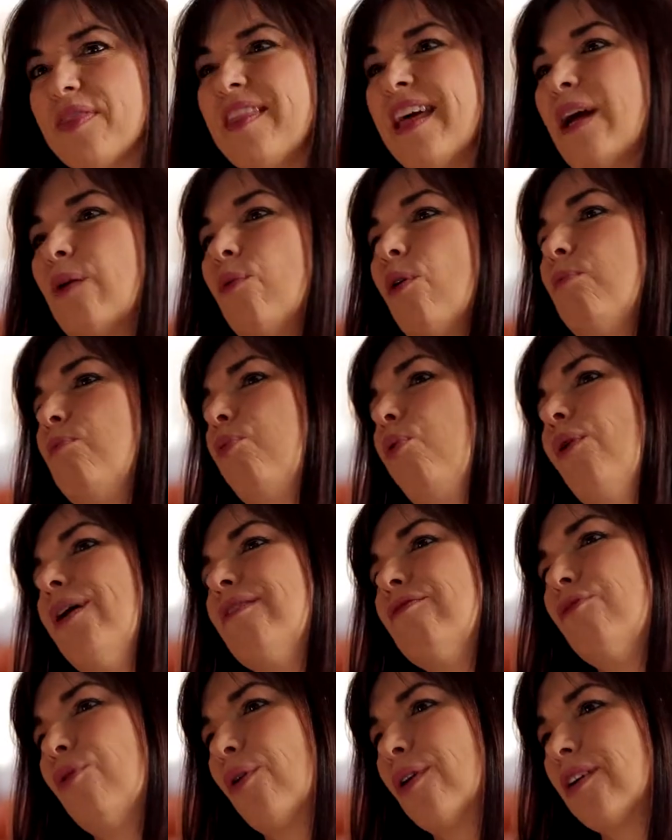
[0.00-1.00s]
would think, well,
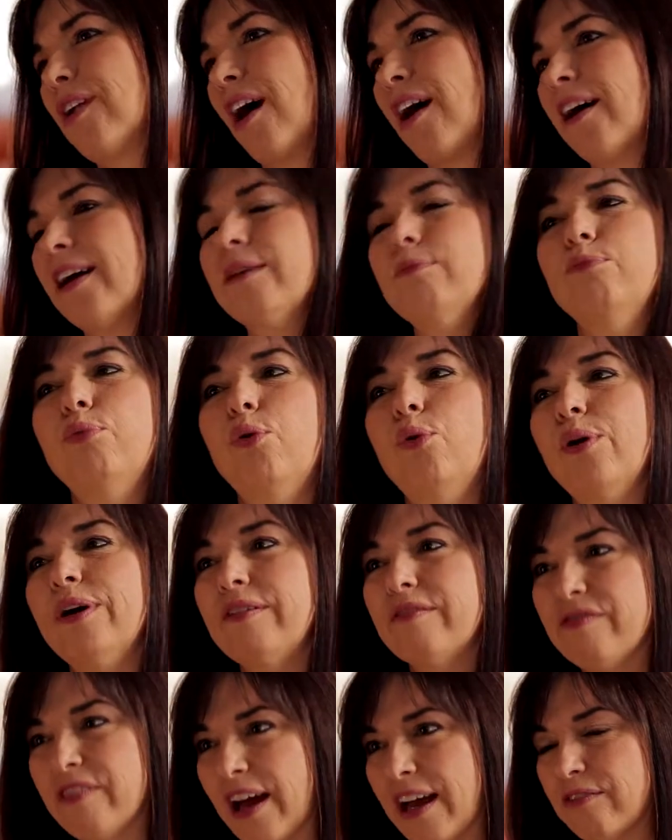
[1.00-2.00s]
0.49,
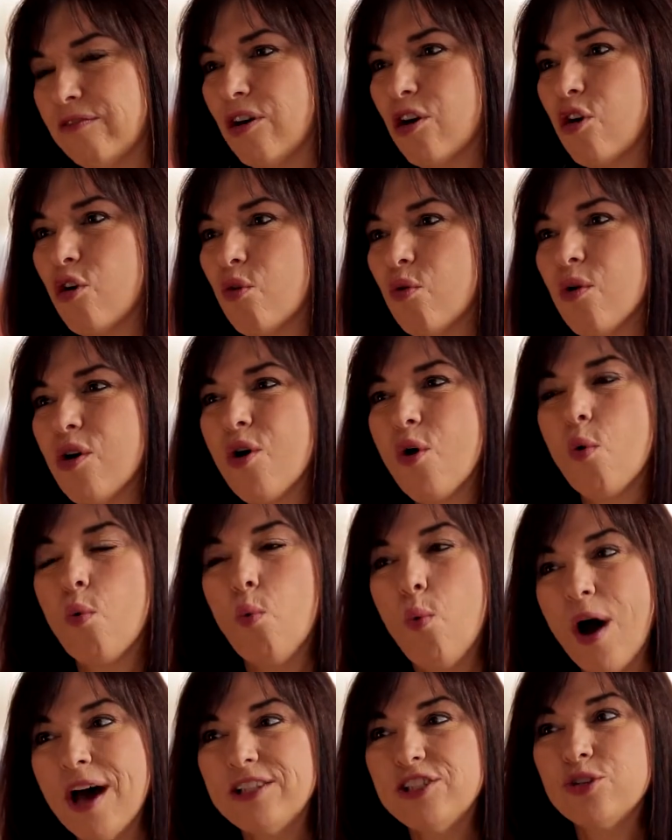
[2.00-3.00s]
0.50,
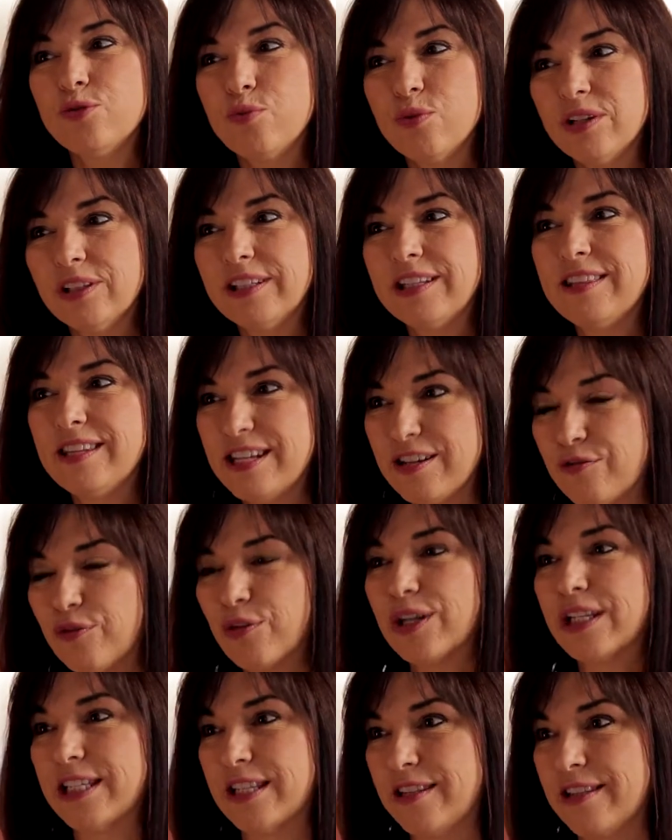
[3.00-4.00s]
what's really the
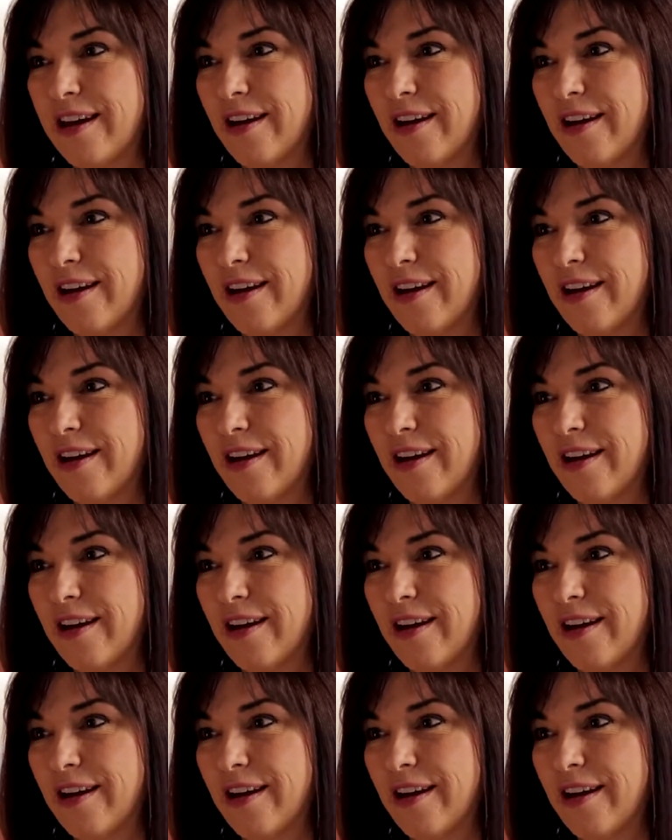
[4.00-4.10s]
difference